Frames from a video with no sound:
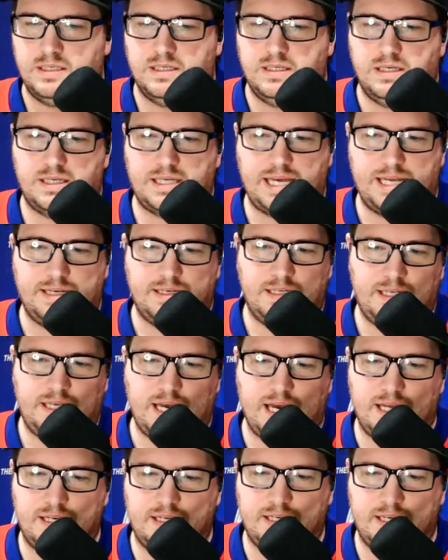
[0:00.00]
Again, he
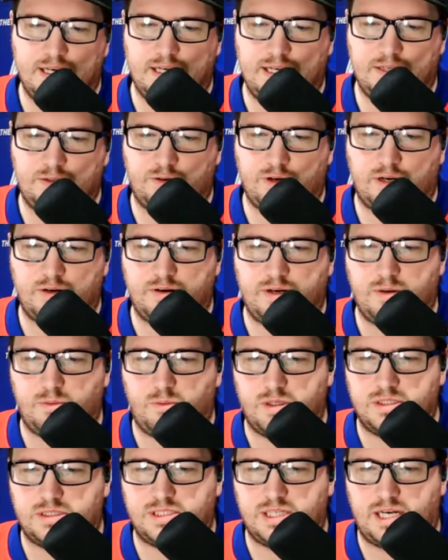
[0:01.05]
had Grenier on
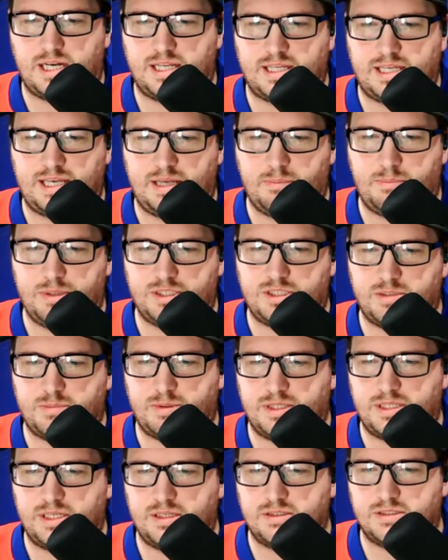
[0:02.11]
one side, and then he had Bishop
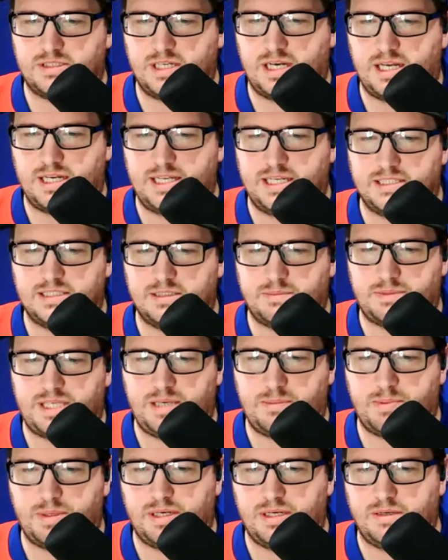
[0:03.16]
on the other side. He ends up
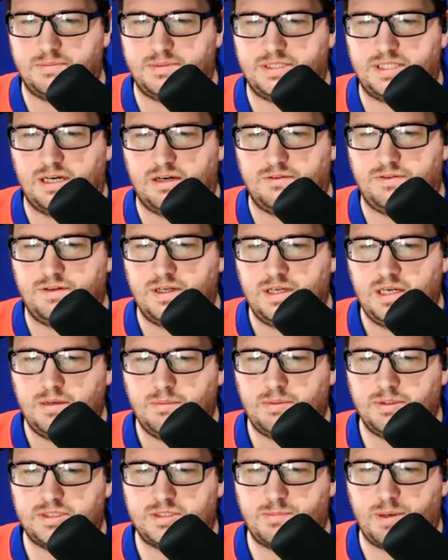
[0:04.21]
keeping it himself,
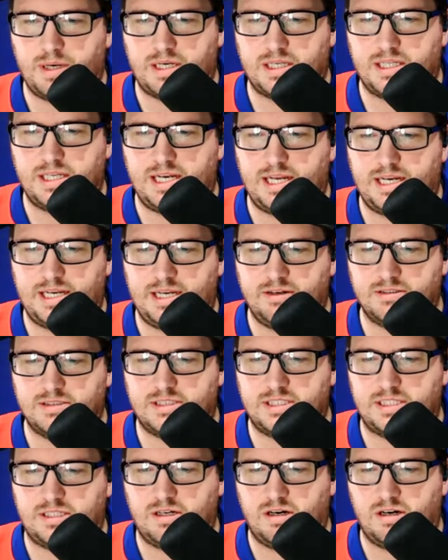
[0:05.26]
puts the puck in the net. Here's
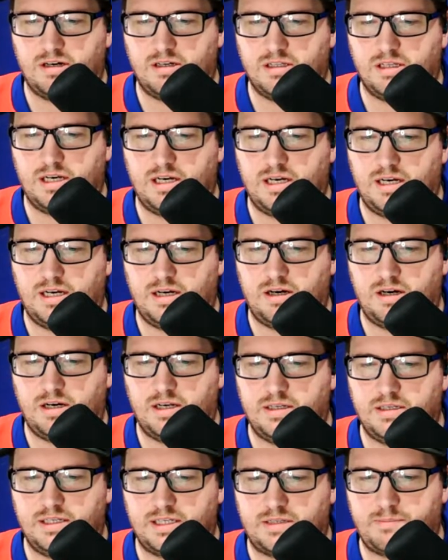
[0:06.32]
the call
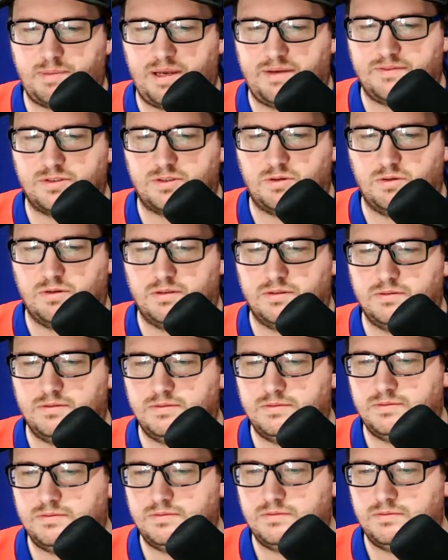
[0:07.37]
on Nick Pavin's goal.
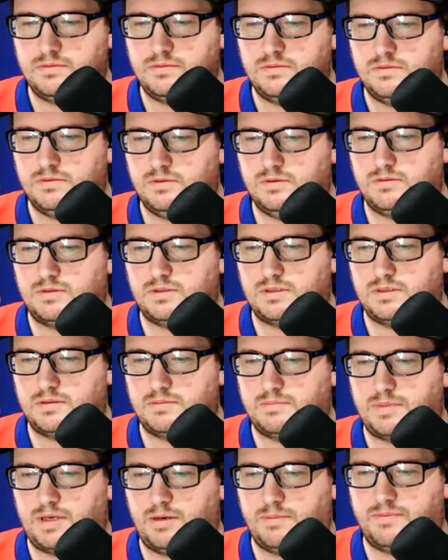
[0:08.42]
Oh,
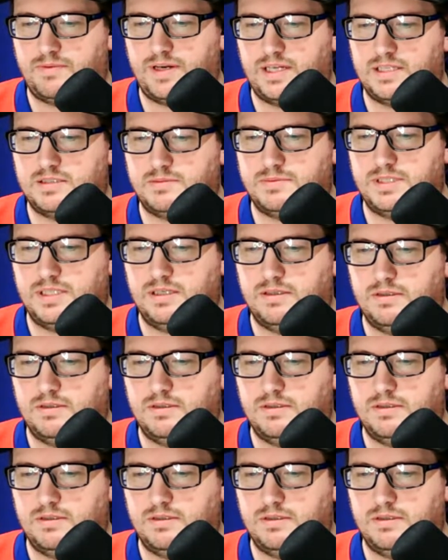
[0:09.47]
how if I had some sound?